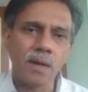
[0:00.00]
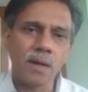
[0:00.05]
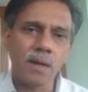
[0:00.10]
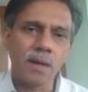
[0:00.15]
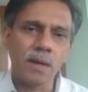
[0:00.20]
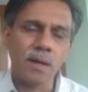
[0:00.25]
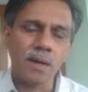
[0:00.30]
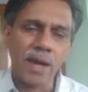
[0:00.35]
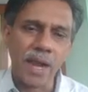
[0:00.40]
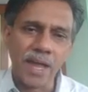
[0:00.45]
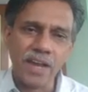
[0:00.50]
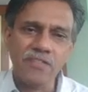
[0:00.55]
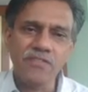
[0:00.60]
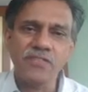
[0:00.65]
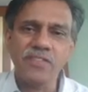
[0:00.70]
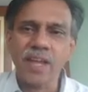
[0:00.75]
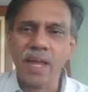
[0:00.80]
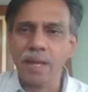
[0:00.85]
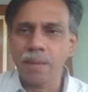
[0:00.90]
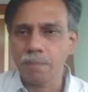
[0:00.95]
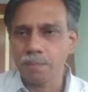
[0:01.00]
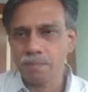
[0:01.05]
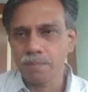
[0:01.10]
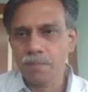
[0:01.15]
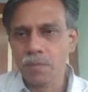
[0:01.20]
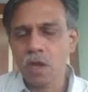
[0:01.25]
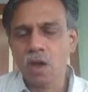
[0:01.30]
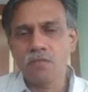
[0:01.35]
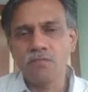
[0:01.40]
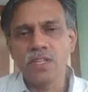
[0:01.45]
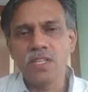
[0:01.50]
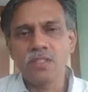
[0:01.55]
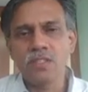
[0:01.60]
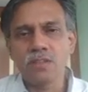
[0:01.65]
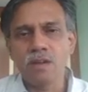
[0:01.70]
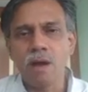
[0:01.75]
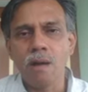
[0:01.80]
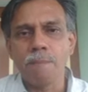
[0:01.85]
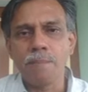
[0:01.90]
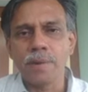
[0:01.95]
lifetime of these
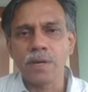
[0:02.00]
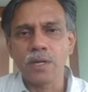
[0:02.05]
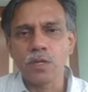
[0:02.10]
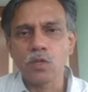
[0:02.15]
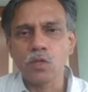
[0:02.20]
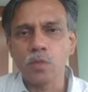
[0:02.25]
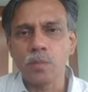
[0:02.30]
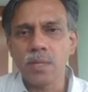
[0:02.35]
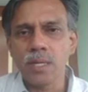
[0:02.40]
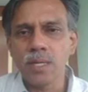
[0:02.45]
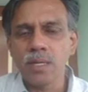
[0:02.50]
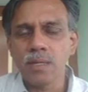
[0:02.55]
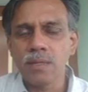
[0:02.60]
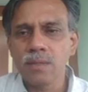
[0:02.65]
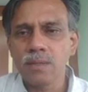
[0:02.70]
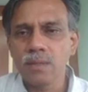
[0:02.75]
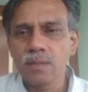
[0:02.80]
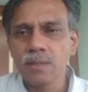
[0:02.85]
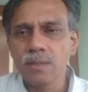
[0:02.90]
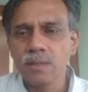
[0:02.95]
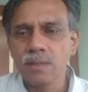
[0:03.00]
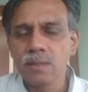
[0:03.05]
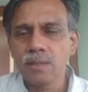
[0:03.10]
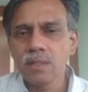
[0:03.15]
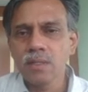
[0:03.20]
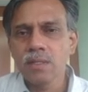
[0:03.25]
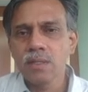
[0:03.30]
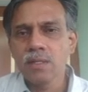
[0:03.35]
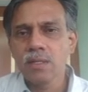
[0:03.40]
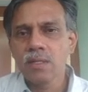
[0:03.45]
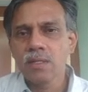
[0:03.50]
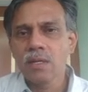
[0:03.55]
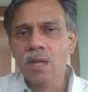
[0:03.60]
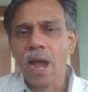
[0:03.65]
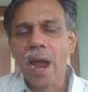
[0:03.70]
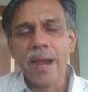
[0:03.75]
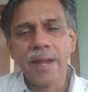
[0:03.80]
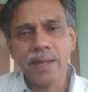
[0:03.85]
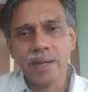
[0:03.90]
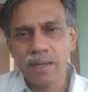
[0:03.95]
components to be
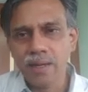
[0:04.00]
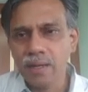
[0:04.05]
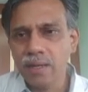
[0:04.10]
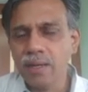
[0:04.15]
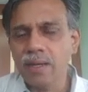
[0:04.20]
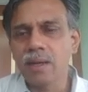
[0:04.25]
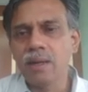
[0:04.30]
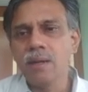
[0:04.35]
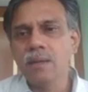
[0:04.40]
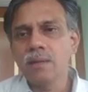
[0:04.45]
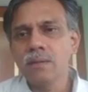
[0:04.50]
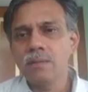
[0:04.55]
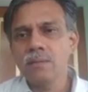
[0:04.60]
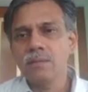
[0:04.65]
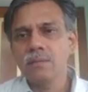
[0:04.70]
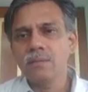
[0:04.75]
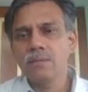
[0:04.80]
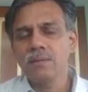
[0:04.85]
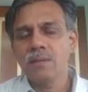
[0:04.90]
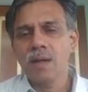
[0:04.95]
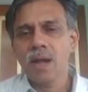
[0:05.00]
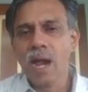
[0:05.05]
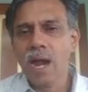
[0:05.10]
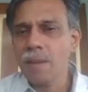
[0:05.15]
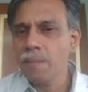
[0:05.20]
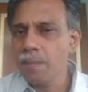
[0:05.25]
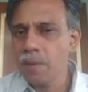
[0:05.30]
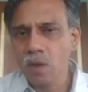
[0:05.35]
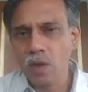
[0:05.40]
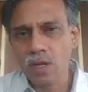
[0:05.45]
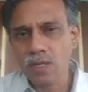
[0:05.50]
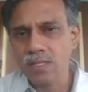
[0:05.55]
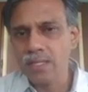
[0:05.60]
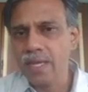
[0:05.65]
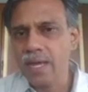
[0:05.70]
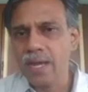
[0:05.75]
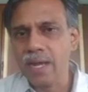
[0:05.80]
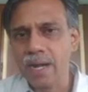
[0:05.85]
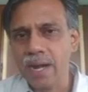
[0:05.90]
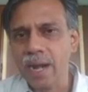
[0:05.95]
identical, and because
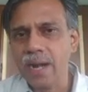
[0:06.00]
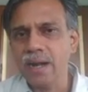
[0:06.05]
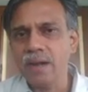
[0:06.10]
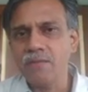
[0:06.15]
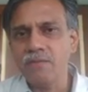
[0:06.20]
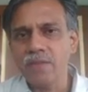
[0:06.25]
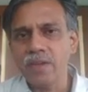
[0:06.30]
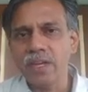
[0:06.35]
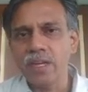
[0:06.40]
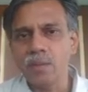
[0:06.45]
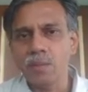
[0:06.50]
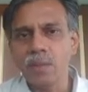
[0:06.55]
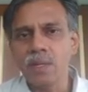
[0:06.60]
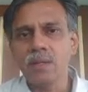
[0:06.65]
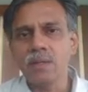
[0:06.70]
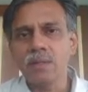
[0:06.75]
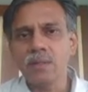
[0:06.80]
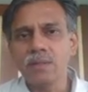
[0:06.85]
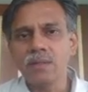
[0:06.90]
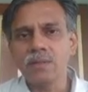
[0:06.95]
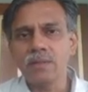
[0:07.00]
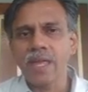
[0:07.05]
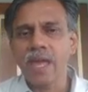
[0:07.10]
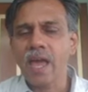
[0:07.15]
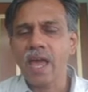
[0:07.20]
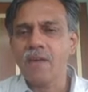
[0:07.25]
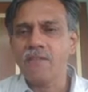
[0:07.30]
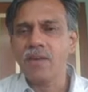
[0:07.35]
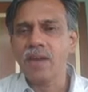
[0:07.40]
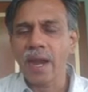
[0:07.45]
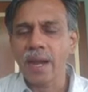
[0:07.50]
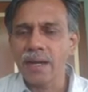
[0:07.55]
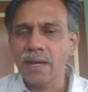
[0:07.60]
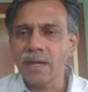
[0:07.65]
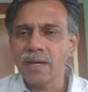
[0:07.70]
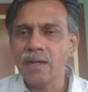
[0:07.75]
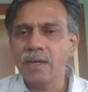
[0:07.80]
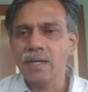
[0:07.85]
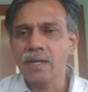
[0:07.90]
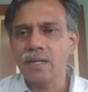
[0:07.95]
they are random variable, they have an
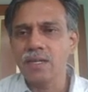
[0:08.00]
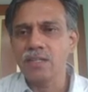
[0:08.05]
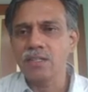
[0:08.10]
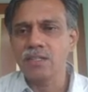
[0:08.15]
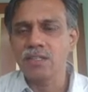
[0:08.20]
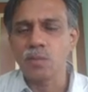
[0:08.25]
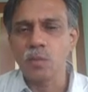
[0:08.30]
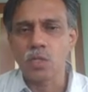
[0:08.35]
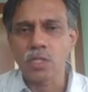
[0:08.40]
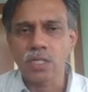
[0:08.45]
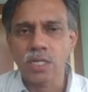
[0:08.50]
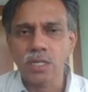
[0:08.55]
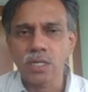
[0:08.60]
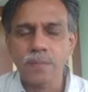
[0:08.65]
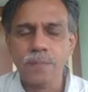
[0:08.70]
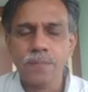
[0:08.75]
identical distribution.